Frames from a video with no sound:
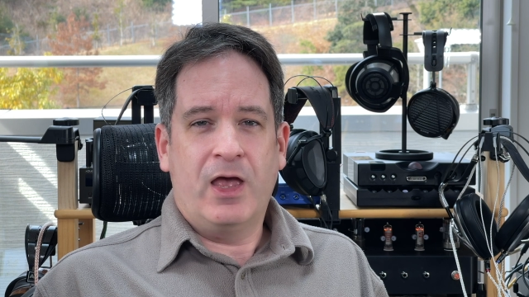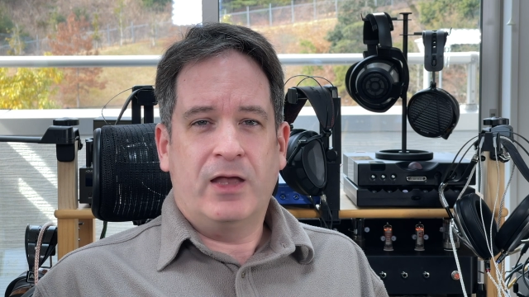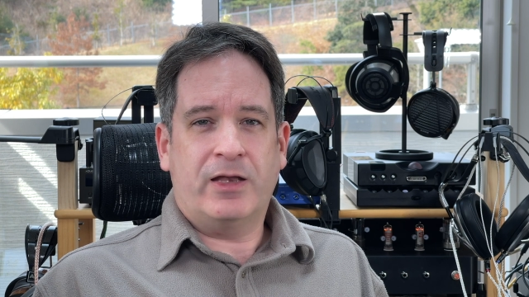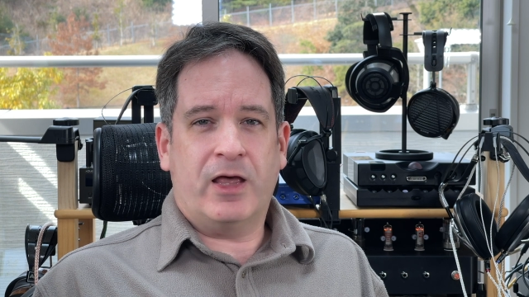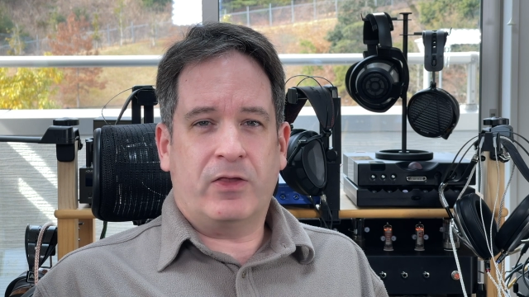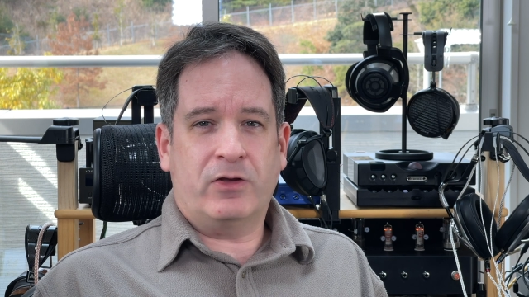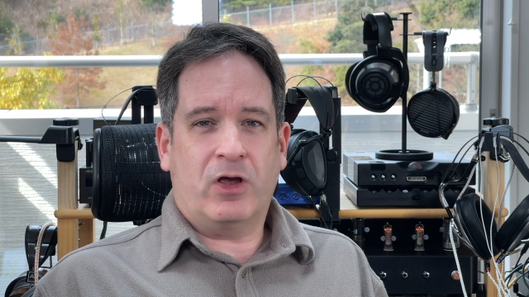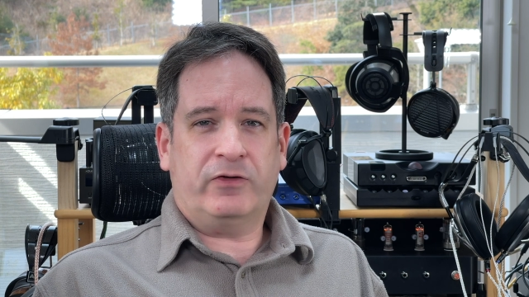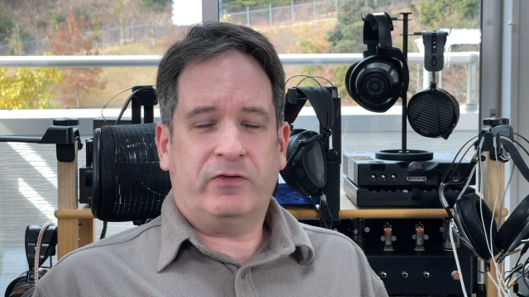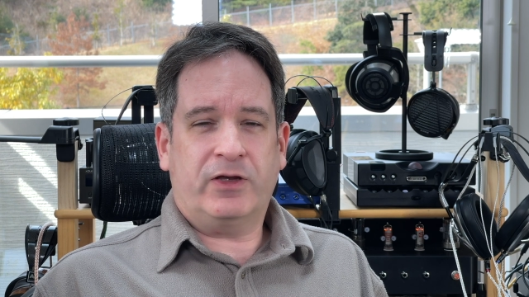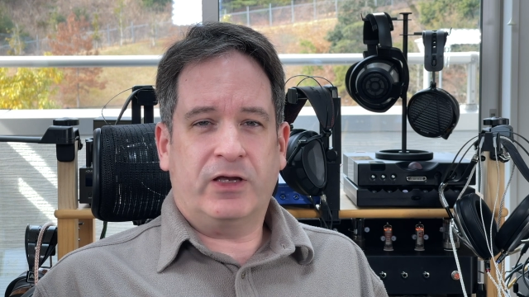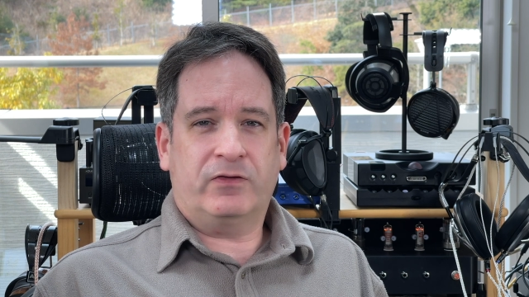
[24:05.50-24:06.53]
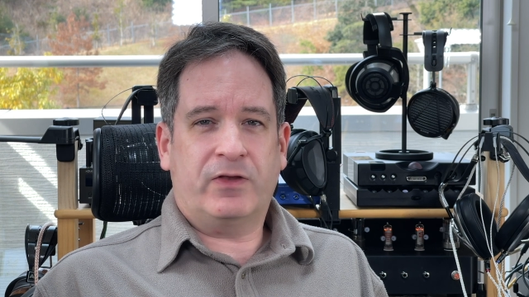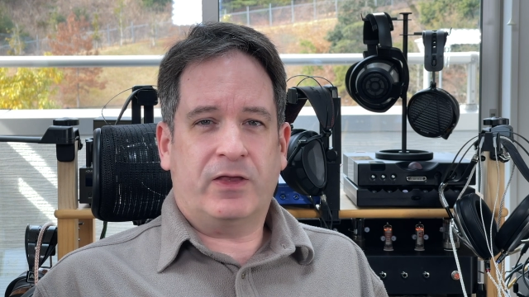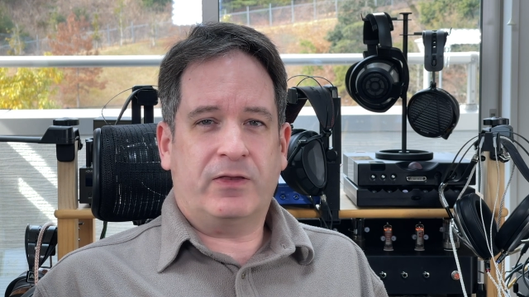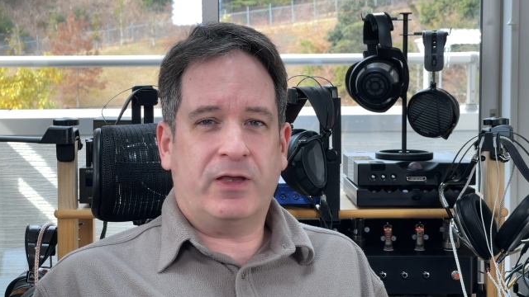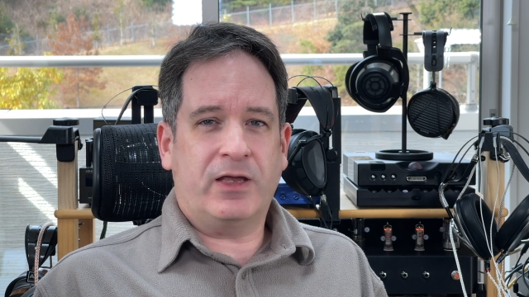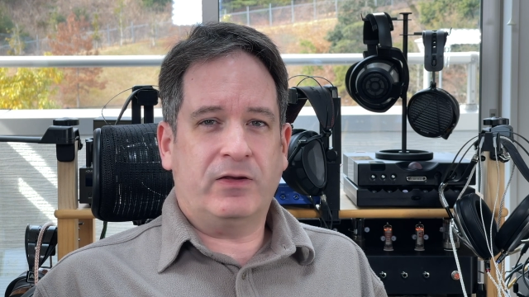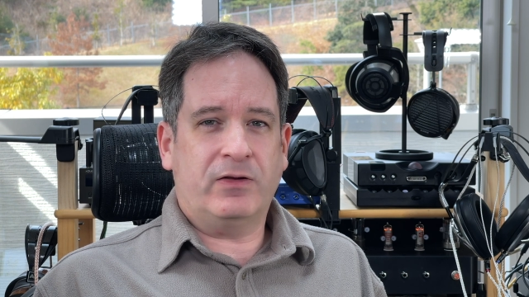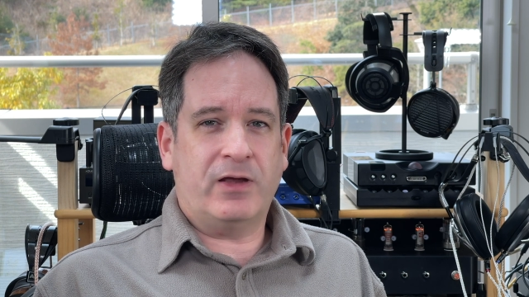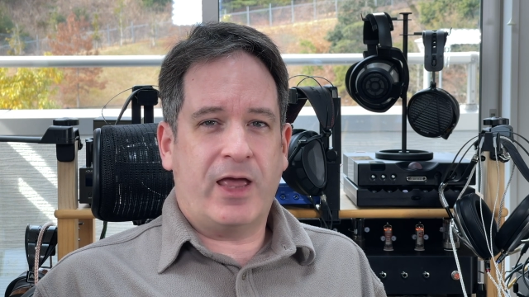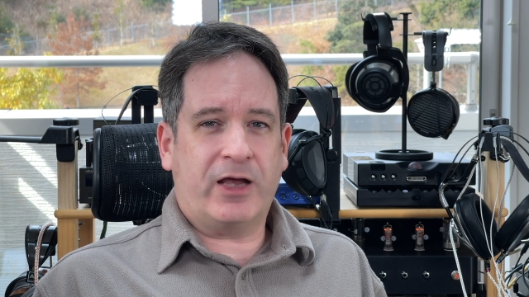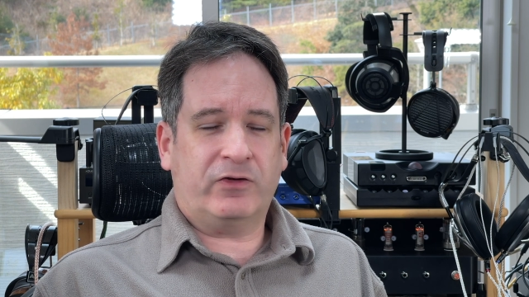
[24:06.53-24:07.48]
Now, the nice thing is that the
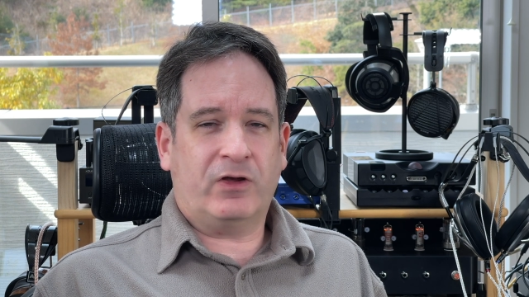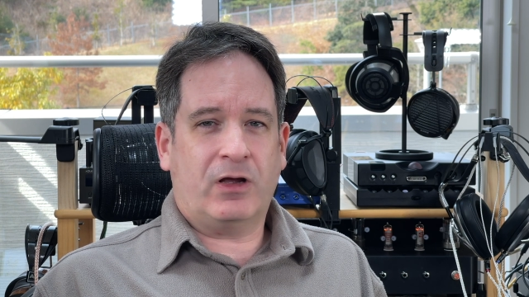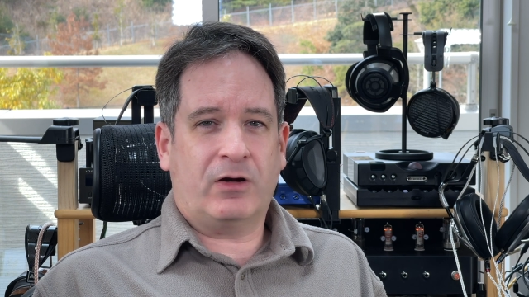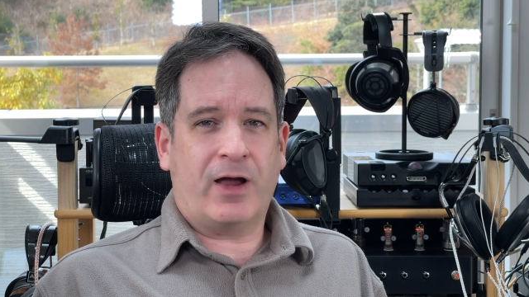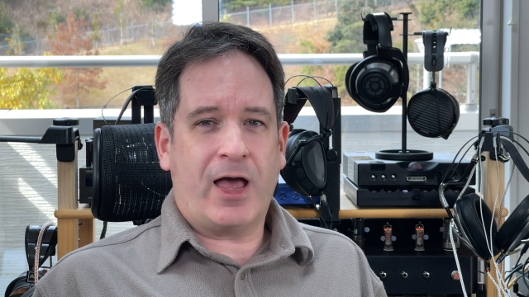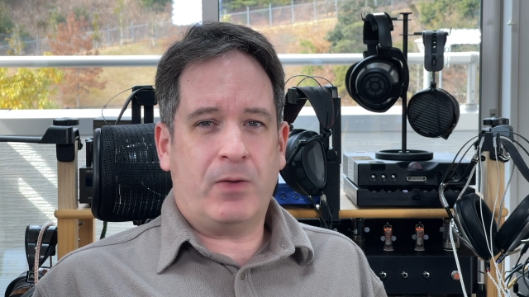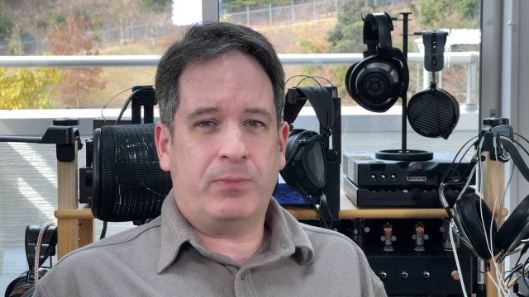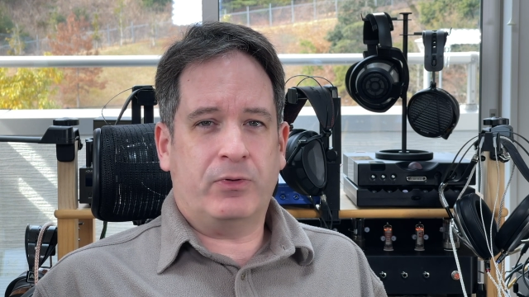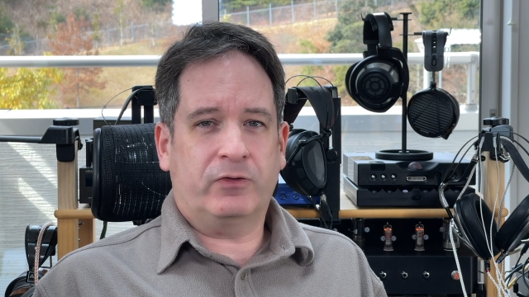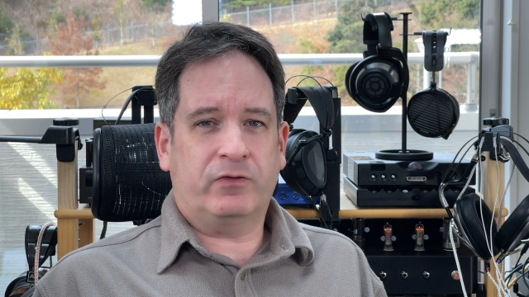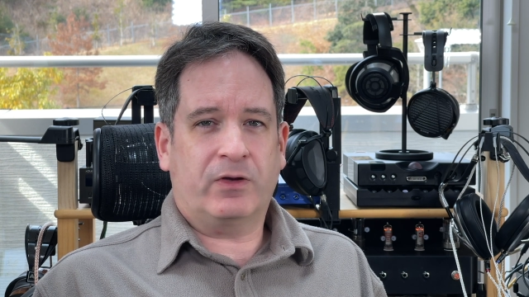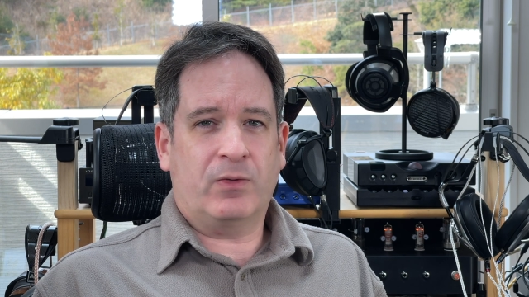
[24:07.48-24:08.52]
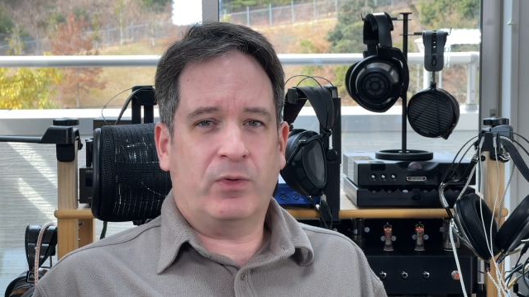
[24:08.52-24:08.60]
XLR outputs,